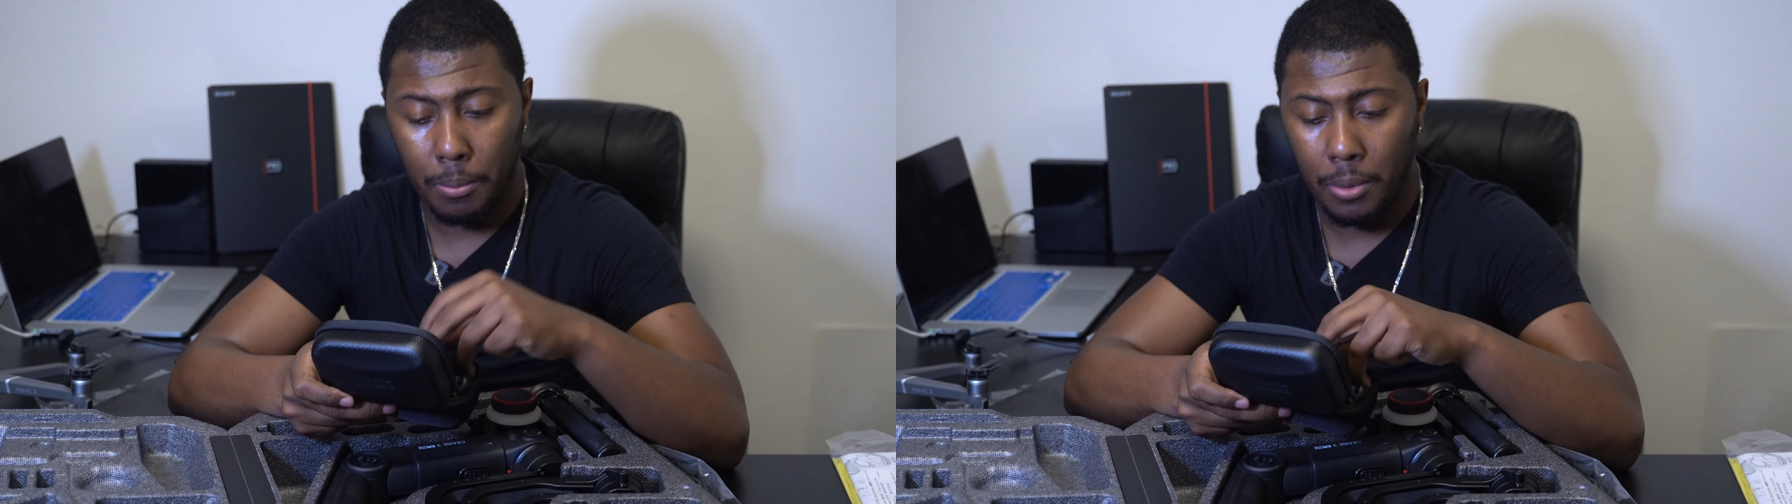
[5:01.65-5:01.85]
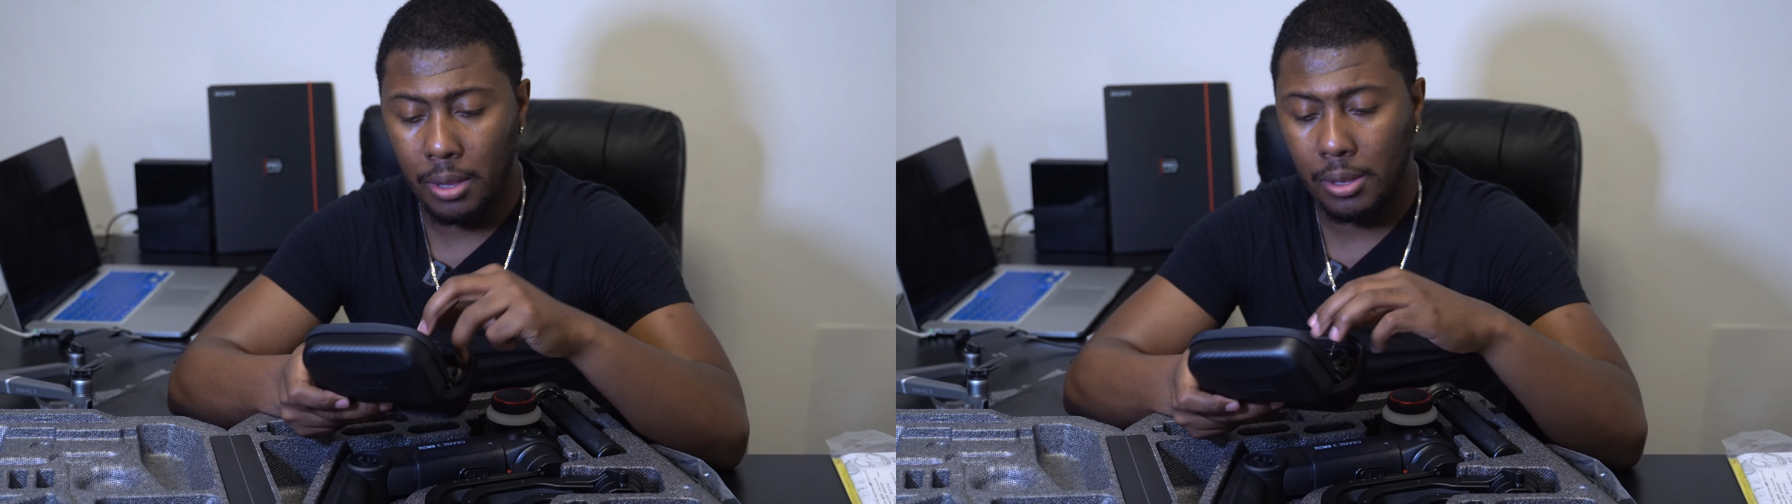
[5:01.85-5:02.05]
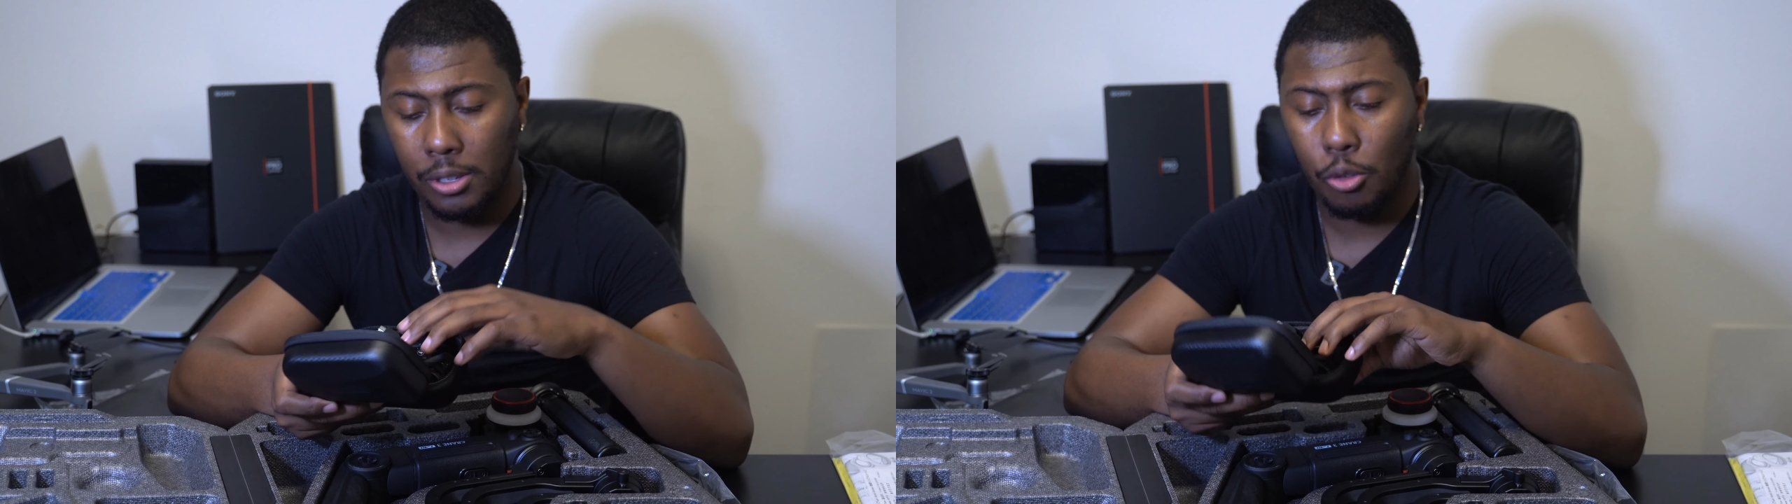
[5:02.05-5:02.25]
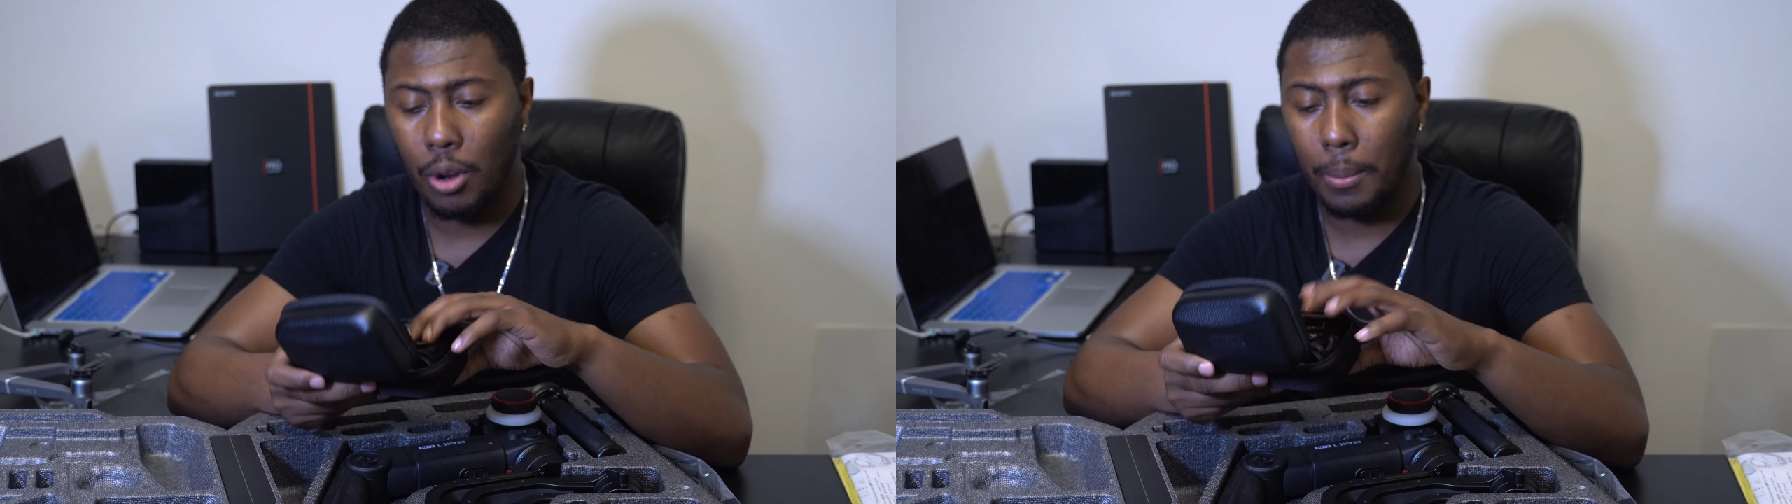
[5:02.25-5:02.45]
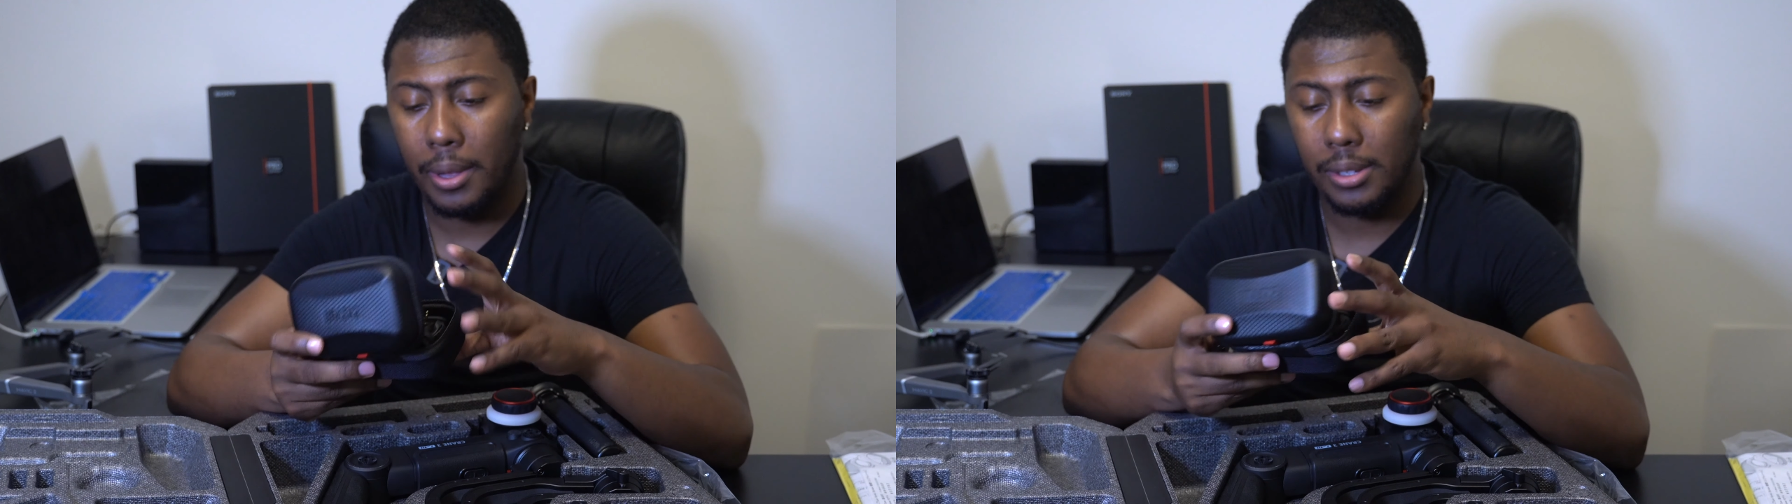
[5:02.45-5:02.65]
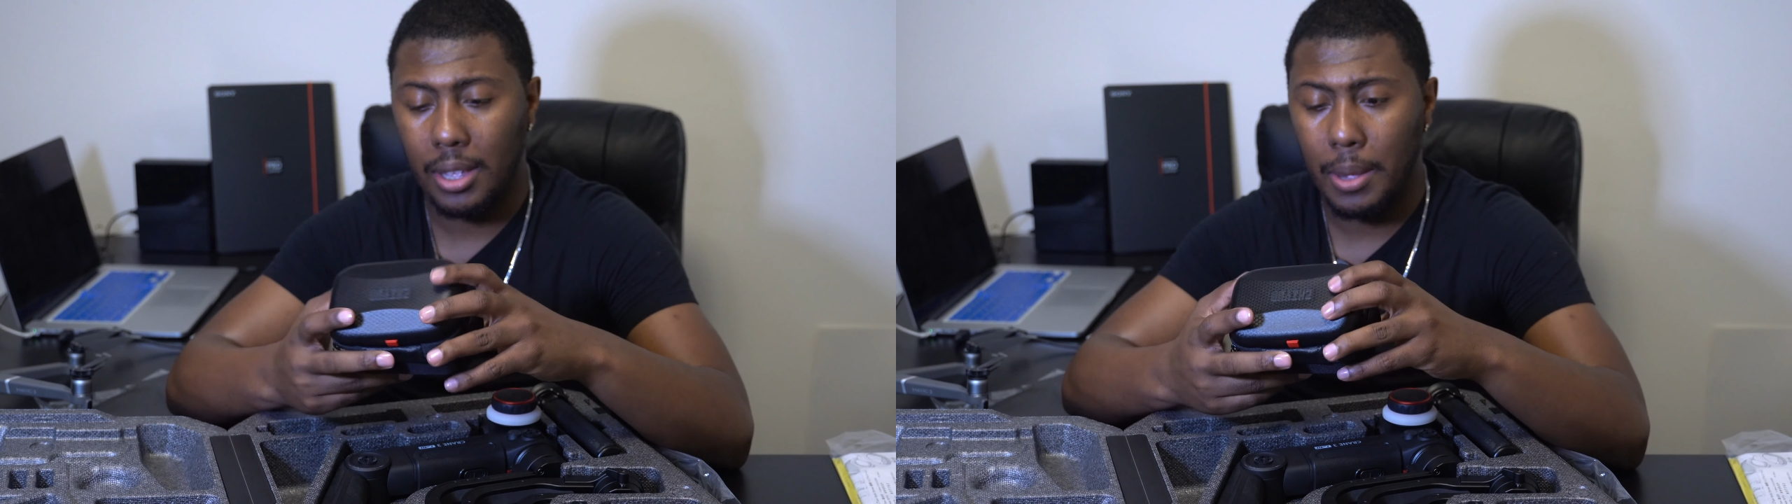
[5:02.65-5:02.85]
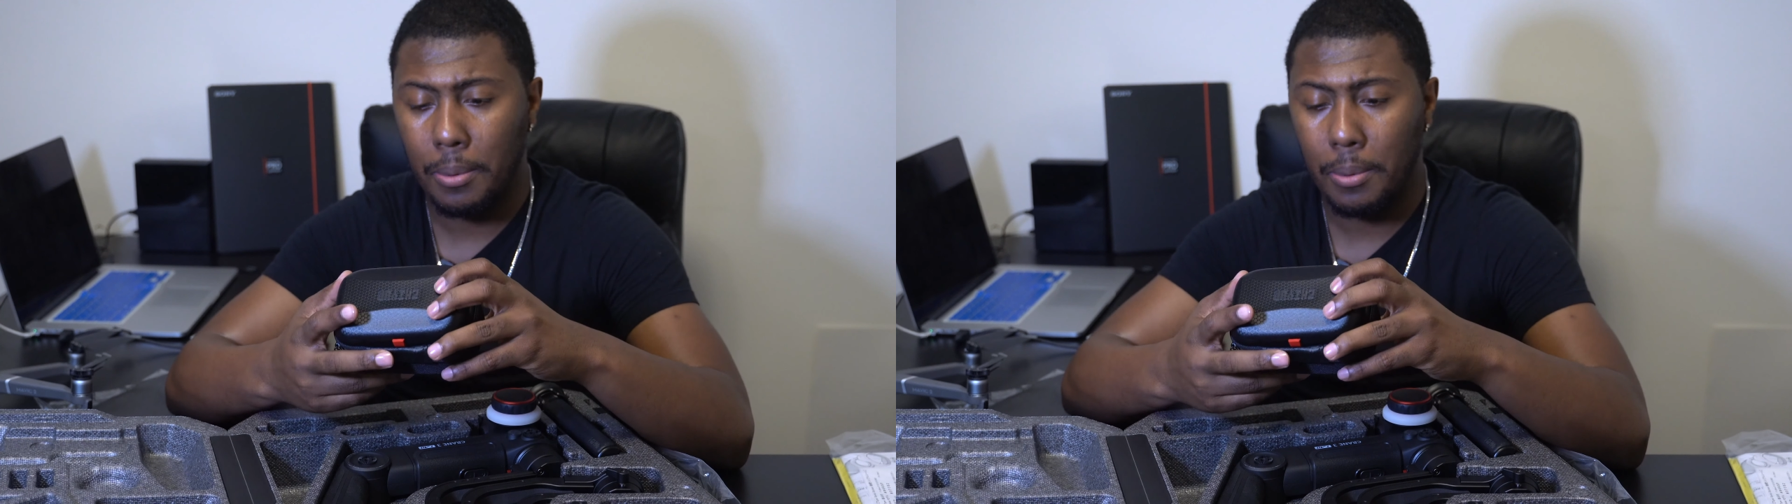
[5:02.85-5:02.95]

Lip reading: But it's a great place to keep